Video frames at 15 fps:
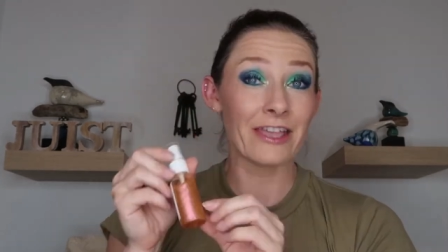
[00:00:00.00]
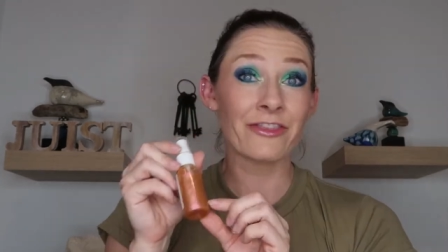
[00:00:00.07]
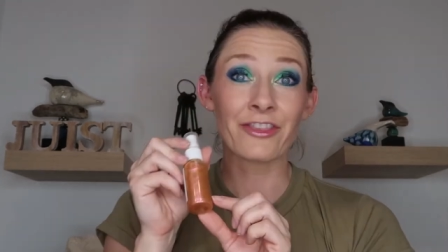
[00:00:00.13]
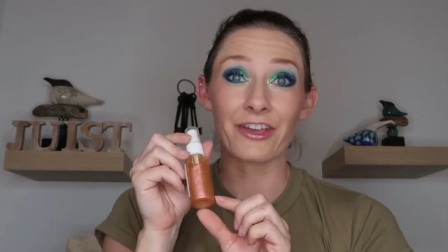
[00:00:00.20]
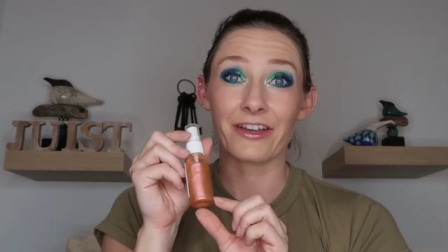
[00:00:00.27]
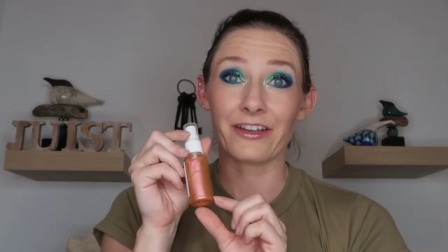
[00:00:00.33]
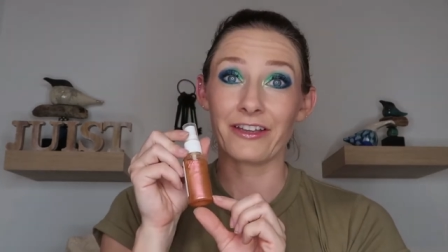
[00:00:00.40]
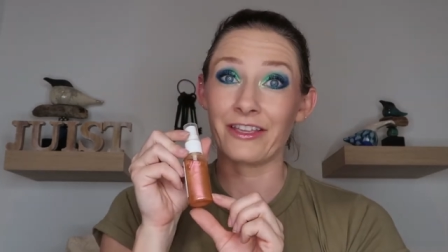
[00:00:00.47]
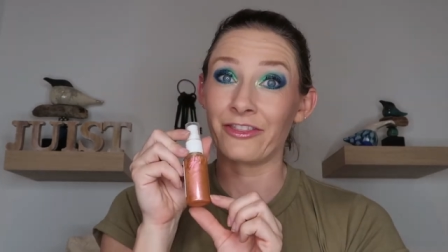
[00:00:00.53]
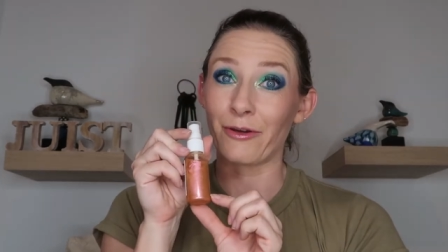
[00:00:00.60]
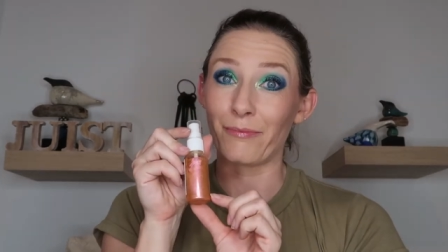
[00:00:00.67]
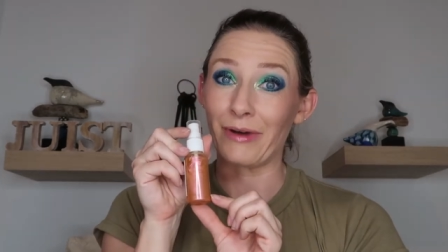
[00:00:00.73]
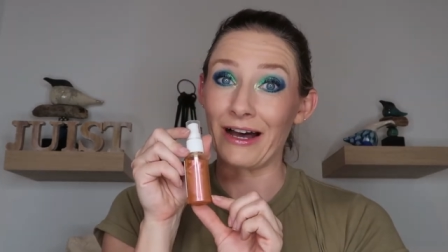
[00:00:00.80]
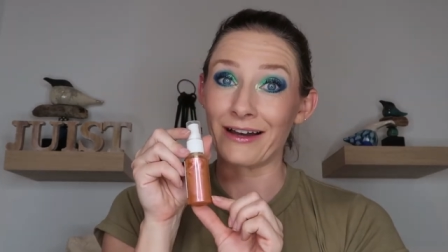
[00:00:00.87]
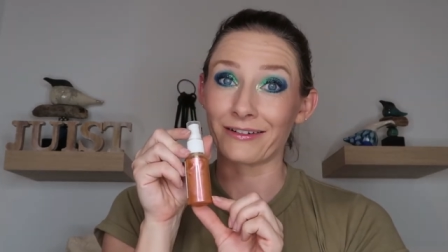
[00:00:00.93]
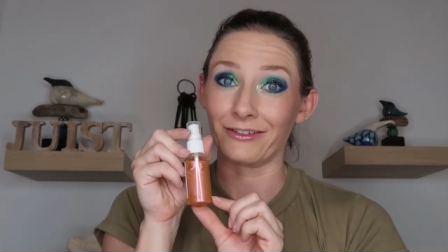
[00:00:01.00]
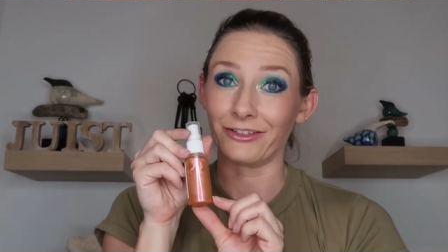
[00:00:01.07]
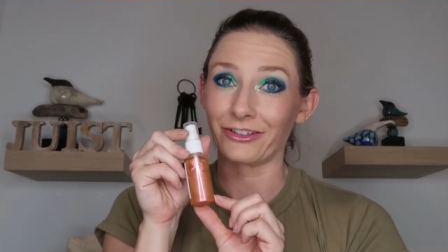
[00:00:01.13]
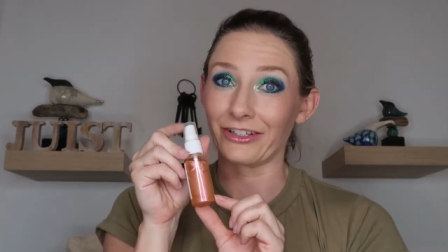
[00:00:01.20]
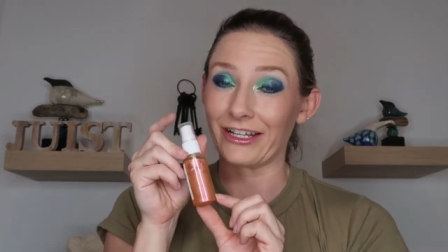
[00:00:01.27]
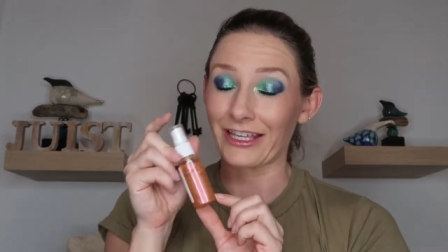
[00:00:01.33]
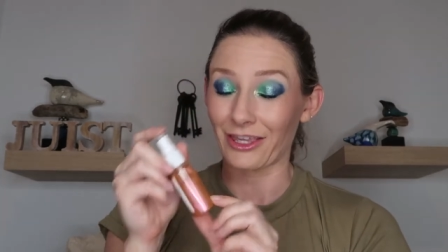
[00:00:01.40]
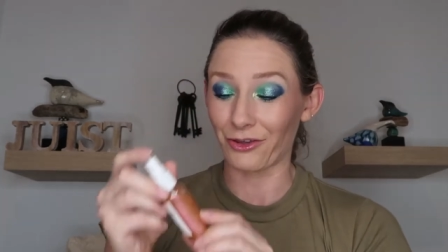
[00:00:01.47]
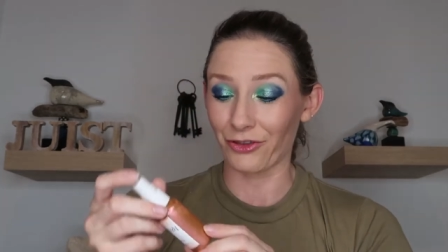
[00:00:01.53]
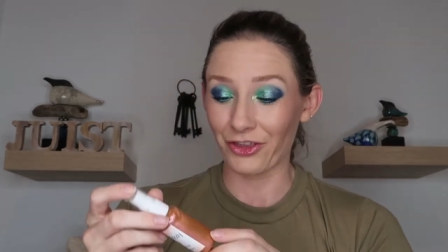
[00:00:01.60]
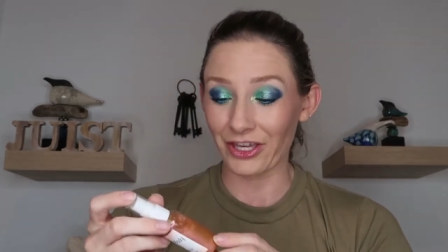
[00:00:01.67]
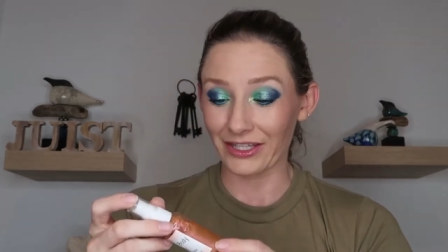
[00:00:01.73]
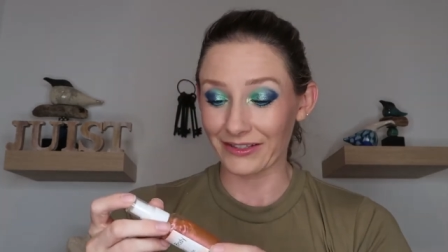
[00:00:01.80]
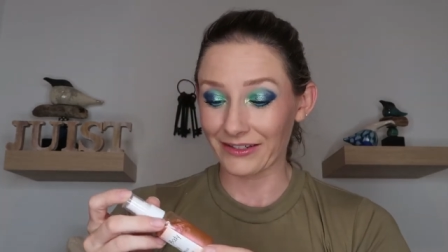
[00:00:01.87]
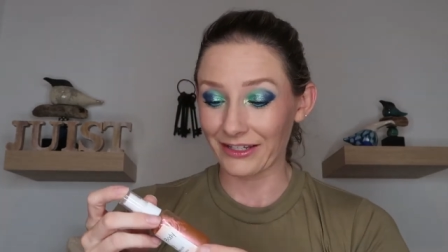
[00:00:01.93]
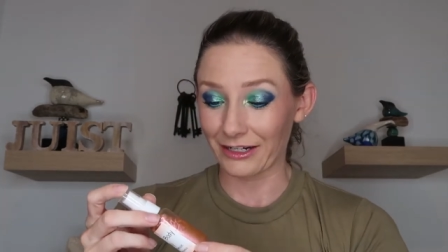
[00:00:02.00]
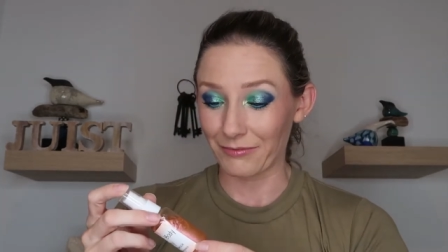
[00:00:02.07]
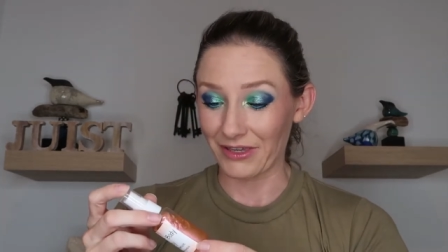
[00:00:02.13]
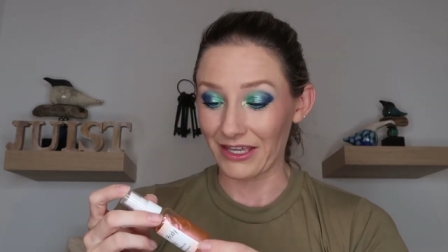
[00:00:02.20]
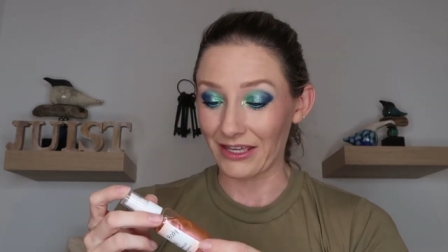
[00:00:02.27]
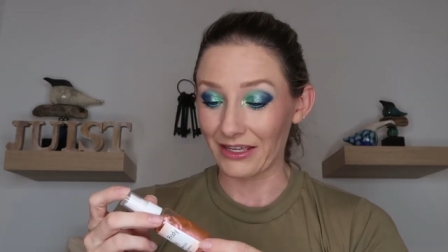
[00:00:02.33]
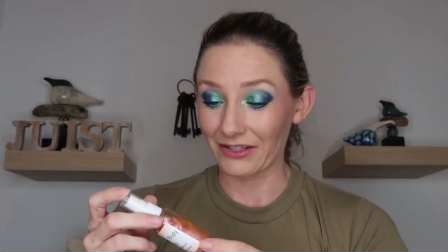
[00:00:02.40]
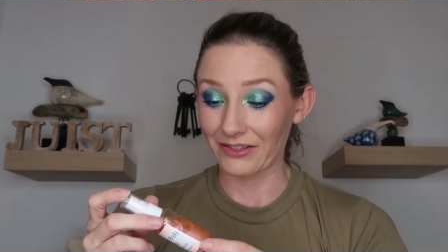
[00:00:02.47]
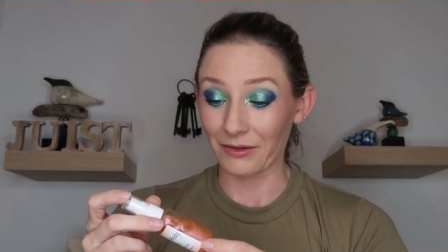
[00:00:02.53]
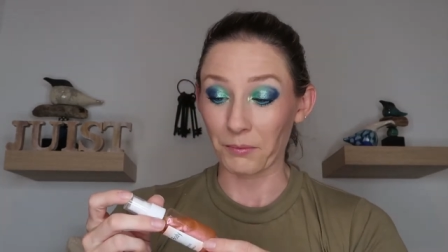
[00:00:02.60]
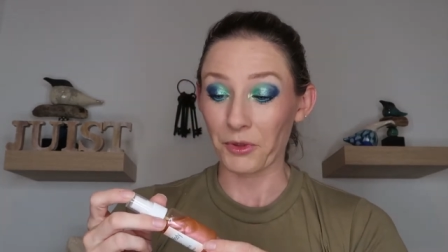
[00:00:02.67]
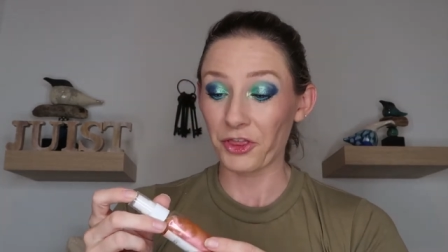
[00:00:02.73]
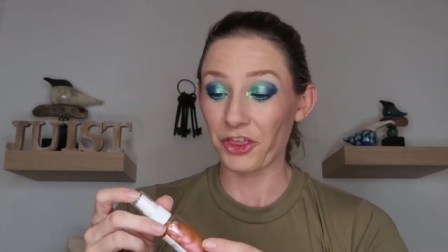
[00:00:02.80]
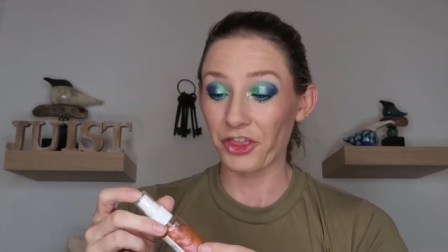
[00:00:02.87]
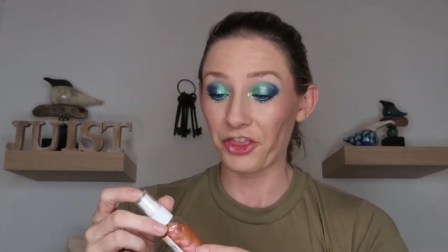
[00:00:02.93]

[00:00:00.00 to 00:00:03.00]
In the in the bottle, like you think it's gonna be some